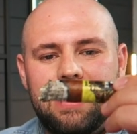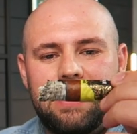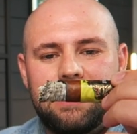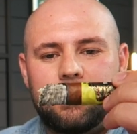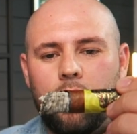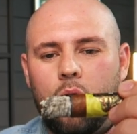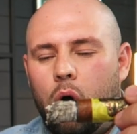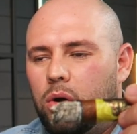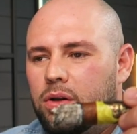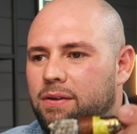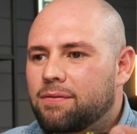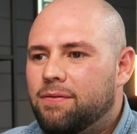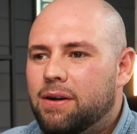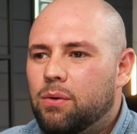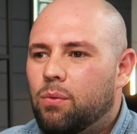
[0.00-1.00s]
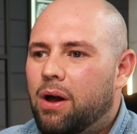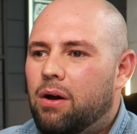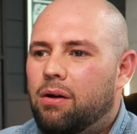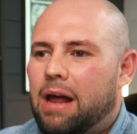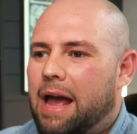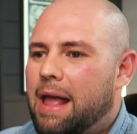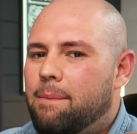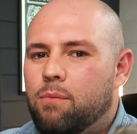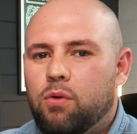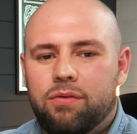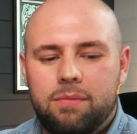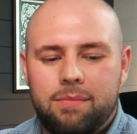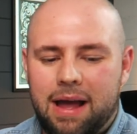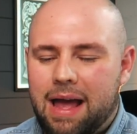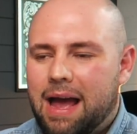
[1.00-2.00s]
It is holding very well. I am
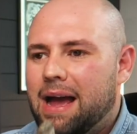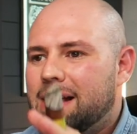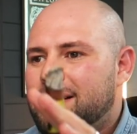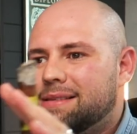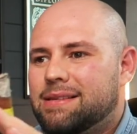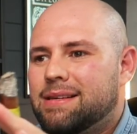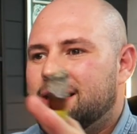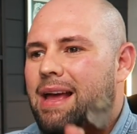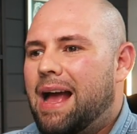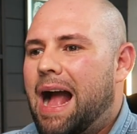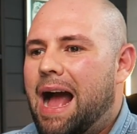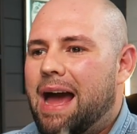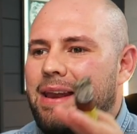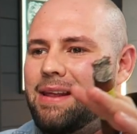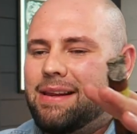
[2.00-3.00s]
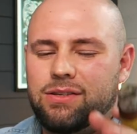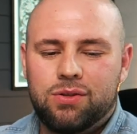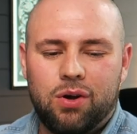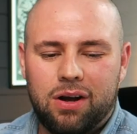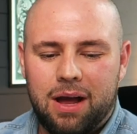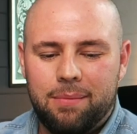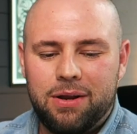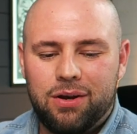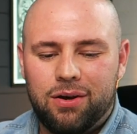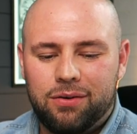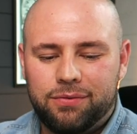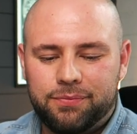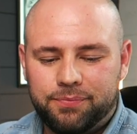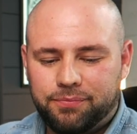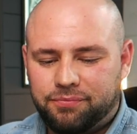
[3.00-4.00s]
moving my hands and it is not coming
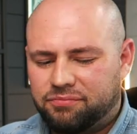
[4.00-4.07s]
off.